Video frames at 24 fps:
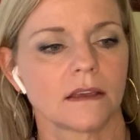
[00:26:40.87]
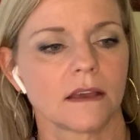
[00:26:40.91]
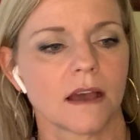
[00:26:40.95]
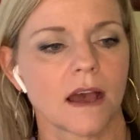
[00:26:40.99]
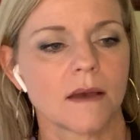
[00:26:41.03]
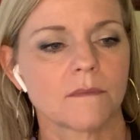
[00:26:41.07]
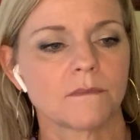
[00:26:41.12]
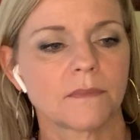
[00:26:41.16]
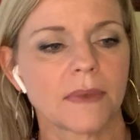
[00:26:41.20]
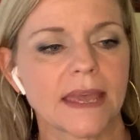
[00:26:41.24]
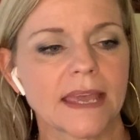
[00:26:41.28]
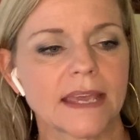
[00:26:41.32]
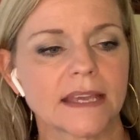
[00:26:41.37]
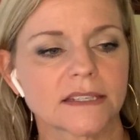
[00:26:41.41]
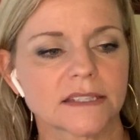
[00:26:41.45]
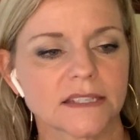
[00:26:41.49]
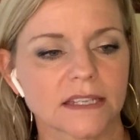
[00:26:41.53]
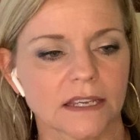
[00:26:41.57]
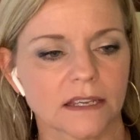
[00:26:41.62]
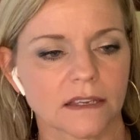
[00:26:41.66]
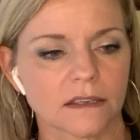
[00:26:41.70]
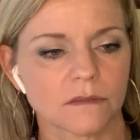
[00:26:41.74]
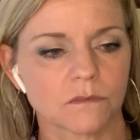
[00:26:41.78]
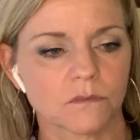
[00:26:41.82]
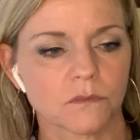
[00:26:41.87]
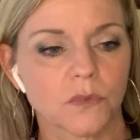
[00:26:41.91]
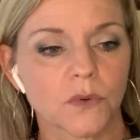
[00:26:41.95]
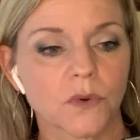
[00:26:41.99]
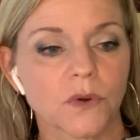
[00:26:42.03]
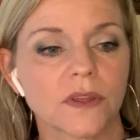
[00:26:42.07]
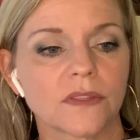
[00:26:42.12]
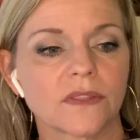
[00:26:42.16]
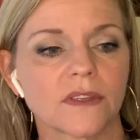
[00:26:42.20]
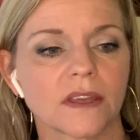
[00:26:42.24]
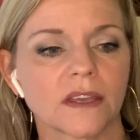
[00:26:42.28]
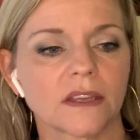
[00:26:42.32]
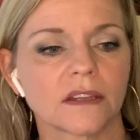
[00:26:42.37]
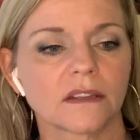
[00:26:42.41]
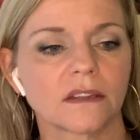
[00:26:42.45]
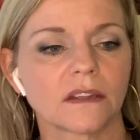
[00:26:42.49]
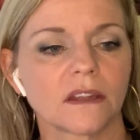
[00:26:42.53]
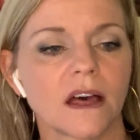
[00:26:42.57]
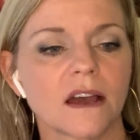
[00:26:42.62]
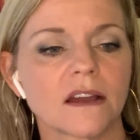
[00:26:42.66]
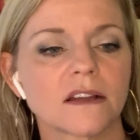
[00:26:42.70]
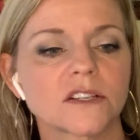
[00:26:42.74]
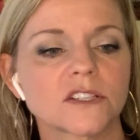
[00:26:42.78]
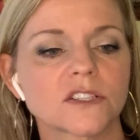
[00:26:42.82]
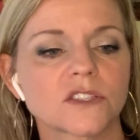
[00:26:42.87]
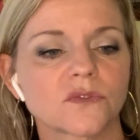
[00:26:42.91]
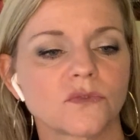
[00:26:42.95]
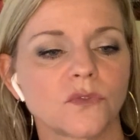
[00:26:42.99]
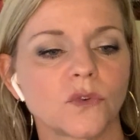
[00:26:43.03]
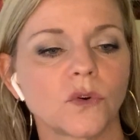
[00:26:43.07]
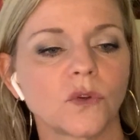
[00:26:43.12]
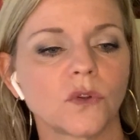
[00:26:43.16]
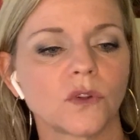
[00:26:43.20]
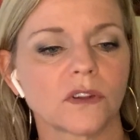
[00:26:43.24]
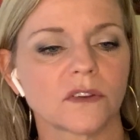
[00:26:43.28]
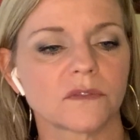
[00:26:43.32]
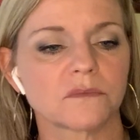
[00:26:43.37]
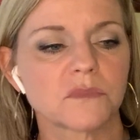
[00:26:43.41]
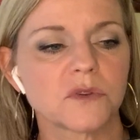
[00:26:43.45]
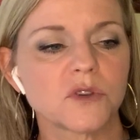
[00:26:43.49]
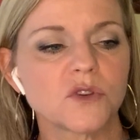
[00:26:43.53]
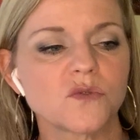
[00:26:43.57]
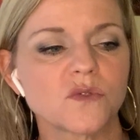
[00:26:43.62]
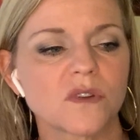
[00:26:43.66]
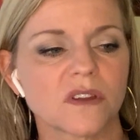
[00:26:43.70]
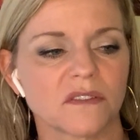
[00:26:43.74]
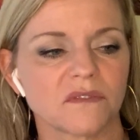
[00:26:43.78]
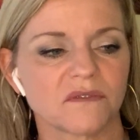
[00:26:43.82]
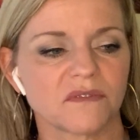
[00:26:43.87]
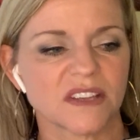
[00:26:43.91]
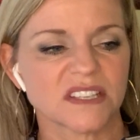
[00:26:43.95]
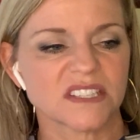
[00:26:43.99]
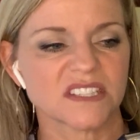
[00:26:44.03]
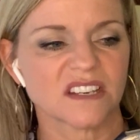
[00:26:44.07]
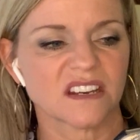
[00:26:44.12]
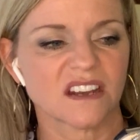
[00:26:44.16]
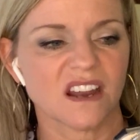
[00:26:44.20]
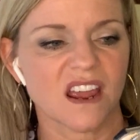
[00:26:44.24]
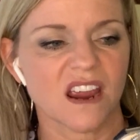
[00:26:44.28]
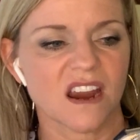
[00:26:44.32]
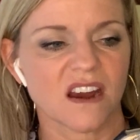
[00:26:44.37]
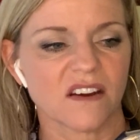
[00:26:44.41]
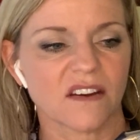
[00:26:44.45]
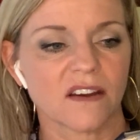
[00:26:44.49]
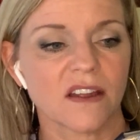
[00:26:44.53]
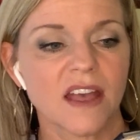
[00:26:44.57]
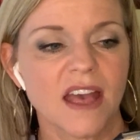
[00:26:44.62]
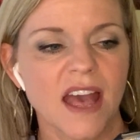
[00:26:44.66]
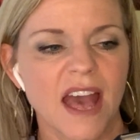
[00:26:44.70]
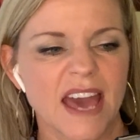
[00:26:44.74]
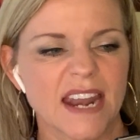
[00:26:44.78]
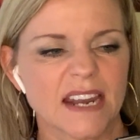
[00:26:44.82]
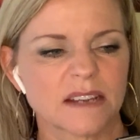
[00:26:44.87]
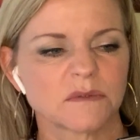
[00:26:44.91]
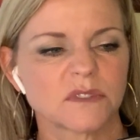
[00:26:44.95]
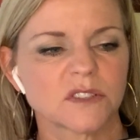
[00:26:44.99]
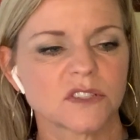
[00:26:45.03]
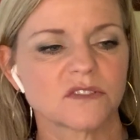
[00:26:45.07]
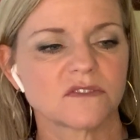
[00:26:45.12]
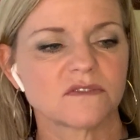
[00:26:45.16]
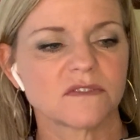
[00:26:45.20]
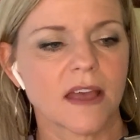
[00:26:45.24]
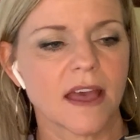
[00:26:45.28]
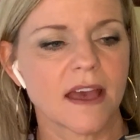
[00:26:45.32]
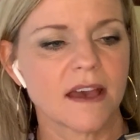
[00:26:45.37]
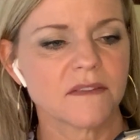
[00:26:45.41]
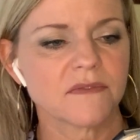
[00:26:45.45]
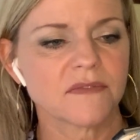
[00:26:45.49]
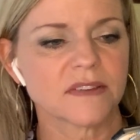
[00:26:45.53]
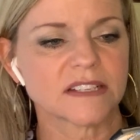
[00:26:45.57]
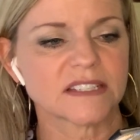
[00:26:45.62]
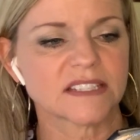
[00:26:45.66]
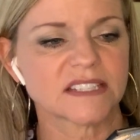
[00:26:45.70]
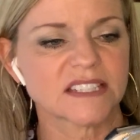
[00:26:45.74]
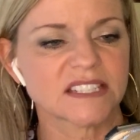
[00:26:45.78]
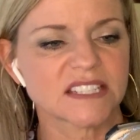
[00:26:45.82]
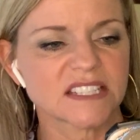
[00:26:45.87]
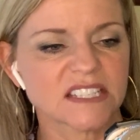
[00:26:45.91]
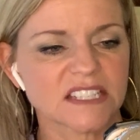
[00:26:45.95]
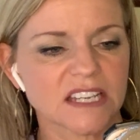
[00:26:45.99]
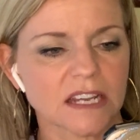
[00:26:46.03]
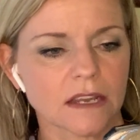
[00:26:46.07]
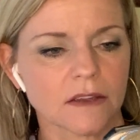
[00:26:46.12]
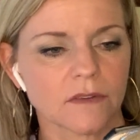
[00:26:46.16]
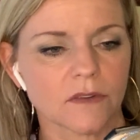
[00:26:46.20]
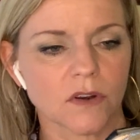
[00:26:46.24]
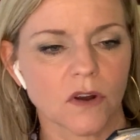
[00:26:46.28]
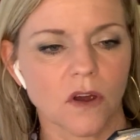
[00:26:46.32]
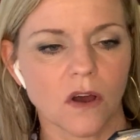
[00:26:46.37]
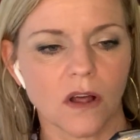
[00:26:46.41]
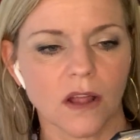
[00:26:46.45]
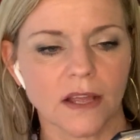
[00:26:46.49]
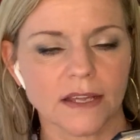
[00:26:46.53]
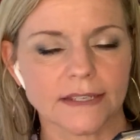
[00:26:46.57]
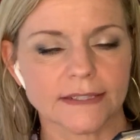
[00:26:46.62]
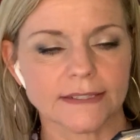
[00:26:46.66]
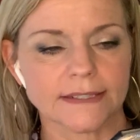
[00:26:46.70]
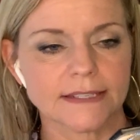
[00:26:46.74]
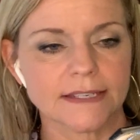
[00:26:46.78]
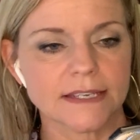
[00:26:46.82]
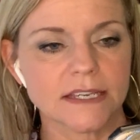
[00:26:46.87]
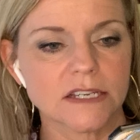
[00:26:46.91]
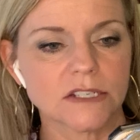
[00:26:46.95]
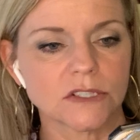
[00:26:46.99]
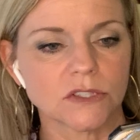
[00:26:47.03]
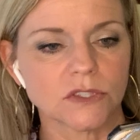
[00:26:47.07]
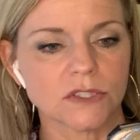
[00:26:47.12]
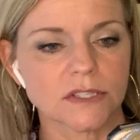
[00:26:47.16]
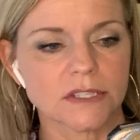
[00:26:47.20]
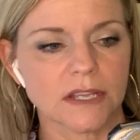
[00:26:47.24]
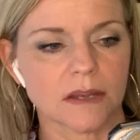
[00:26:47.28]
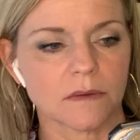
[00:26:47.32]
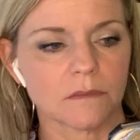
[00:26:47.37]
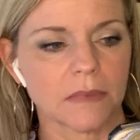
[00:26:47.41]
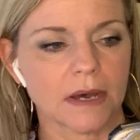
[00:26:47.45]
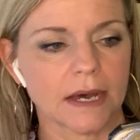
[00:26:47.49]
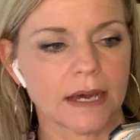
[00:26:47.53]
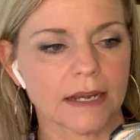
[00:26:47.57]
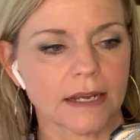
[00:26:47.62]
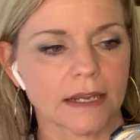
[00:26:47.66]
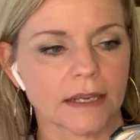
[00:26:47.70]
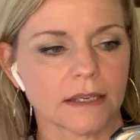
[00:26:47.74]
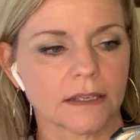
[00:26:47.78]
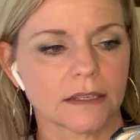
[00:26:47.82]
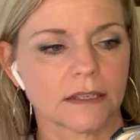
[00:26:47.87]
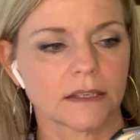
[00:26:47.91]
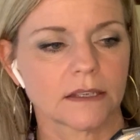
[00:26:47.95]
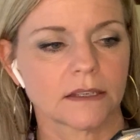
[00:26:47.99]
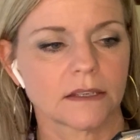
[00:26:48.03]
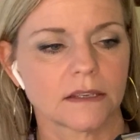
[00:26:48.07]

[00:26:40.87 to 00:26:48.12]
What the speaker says: I'm panting, breathing in lungs full of puke-infested air, and I'm so effing sick of it all I could kill somebody.